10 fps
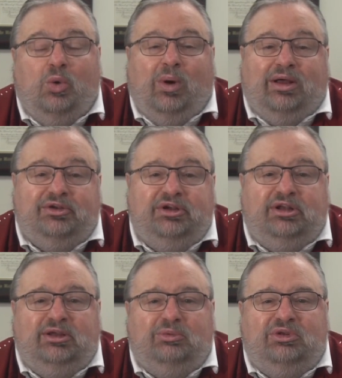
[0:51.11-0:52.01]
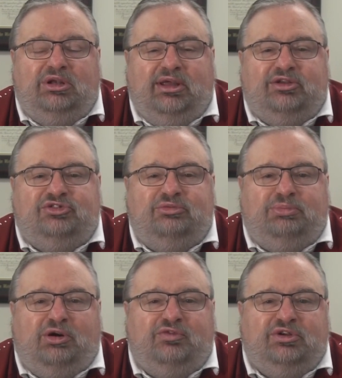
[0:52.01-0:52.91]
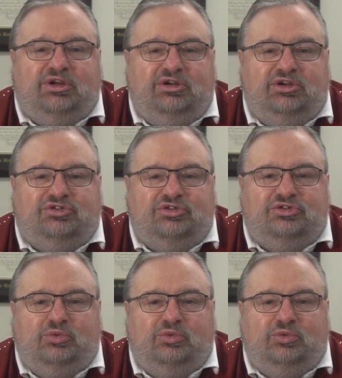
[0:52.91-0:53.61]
while dealing with the less than perfect conditions